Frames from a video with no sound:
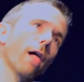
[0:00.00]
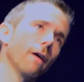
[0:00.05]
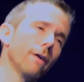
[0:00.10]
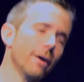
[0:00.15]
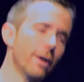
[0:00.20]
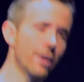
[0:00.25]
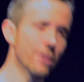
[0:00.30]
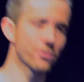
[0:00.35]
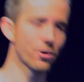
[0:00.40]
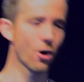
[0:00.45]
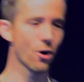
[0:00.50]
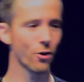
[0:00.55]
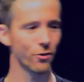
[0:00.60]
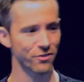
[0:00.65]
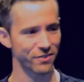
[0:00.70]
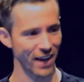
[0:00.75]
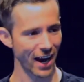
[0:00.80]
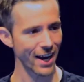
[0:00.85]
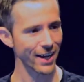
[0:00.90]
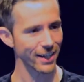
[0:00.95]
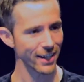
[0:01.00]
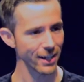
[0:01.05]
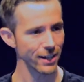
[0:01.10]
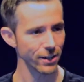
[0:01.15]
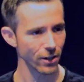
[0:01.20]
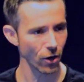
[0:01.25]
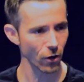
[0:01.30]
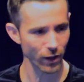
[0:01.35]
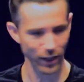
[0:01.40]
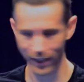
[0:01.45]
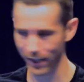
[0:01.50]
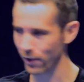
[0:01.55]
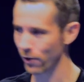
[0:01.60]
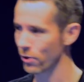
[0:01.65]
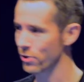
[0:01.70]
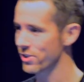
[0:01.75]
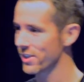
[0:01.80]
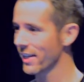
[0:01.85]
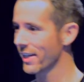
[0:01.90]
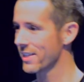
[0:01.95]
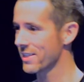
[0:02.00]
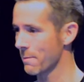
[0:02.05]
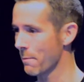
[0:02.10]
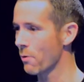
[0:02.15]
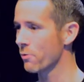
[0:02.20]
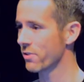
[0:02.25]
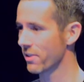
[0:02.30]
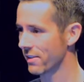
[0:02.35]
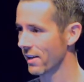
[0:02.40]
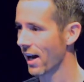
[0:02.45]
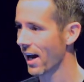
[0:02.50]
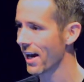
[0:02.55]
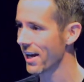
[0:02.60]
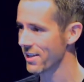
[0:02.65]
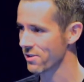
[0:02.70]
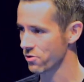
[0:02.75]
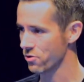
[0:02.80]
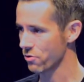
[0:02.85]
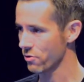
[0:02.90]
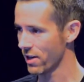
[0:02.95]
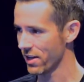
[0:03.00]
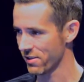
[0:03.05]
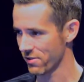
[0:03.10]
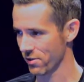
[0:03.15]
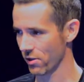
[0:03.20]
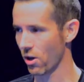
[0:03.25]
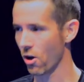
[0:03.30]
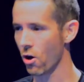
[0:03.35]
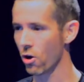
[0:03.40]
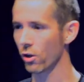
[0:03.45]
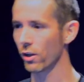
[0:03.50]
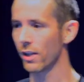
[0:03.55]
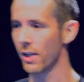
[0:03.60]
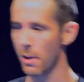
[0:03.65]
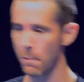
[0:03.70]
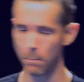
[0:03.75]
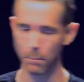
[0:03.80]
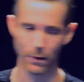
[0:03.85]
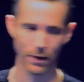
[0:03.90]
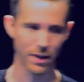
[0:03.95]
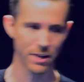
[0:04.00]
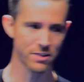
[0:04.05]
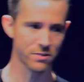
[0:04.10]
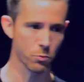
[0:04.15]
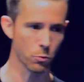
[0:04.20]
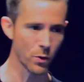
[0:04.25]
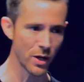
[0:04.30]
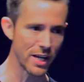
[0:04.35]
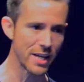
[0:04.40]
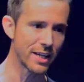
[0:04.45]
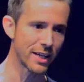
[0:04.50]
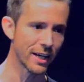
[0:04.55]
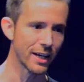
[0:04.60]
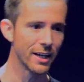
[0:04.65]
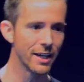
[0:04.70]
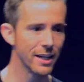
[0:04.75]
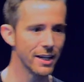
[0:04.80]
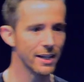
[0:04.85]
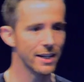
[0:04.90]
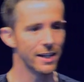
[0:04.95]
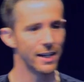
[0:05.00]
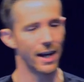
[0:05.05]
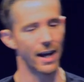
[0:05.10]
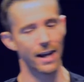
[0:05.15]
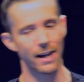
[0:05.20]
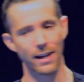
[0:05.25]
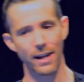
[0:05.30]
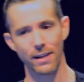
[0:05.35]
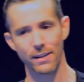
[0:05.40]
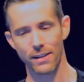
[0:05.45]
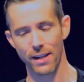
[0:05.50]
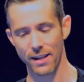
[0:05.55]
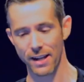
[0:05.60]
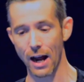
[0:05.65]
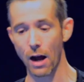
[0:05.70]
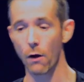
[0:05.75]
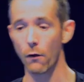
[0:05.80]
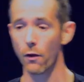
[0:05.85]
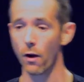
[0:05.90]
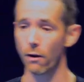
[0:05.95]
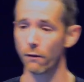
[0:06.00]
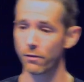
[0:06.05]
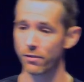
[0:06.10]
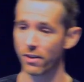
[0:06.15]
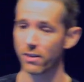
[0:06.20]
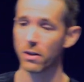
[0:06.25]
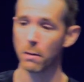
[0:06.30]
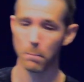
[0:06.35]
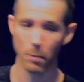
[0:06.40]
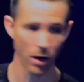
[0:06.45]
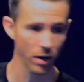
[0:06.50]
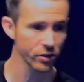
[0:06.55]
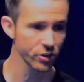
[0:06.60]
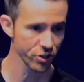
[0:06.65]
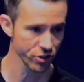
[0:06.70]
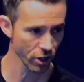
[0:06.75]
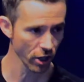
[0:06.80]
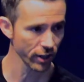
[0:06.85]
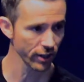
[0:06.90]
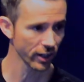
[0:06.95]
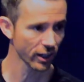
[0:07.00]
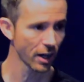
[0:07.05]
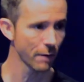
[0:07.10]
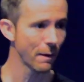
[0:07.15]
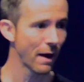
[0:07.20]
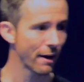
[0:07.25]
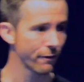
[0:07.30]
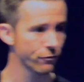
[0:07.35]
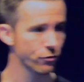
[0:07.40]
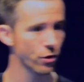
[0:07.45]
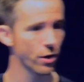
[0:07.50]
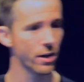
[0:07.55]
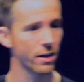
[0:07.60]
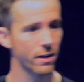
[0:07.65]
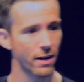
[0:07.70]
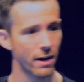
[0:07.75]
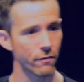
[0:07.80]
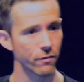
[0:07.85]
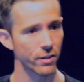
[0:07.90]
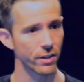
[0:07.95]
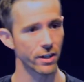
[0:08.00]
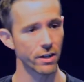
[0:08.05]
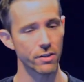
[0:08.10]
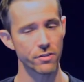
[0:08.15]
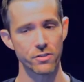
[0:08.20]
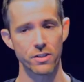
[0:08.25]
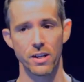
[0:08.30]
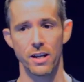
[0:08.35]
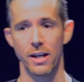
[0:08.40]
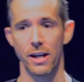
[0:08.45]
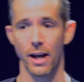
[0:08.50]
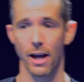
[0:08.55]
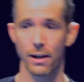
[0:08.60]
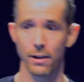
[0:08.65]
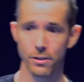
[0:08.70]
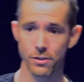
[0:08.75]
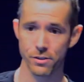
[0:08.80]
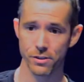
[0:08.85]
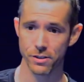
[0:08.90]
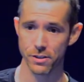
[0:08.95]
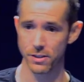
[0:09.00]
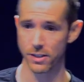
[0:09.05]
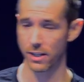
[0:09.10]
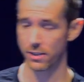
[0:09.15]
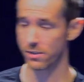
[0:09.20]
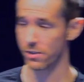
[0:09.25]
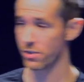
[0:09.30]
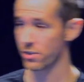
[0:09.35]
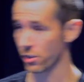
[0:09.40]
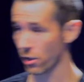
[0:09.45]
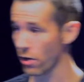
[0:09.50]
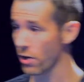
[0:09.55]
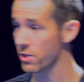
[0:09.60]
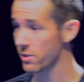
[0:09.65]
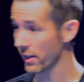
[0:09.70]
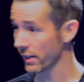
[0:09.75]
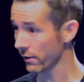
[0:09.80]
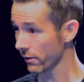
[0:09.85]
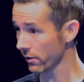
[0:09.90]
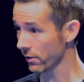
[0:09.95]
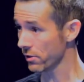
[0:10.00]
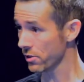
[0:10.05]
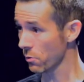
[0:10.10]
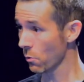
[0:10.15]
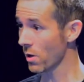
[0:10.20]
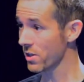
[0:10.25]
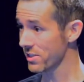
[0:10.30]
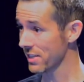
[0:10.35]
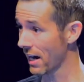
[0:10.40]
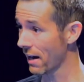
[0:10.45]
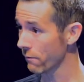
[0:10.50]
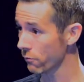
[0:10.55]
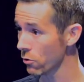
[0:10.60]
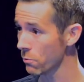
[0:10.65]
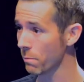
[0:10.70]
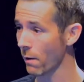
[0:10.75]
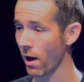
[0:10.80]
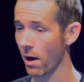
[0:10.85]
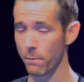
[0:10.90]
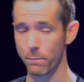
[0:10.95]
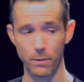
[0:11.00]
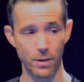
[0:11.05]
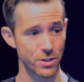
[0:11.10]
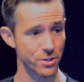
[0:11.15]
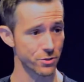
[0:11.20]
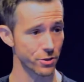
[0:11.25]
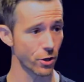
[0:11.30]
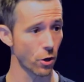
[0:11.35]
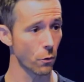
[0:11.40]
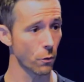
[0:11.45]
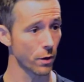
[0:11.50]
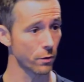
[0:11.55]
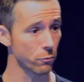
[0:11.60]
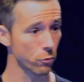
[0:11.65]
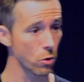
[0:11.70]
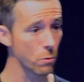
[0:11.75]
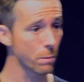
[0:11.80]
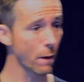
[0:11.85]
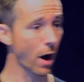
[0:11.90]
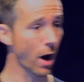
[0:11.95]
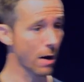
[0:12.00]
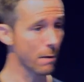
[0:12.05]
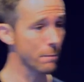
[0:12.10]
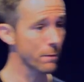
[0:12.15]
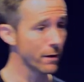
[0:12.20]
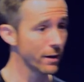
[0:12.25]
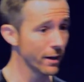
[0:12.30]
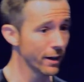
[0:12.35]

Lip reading: and it's all saggy, you know, like it looks like it's about to die. It's all limp, and it's weak. And now all of a sudden the bugs are starting to come after it and everything else. And she gets discouraged, like she wants to have rhubarb. Because, you know, when rhubarb,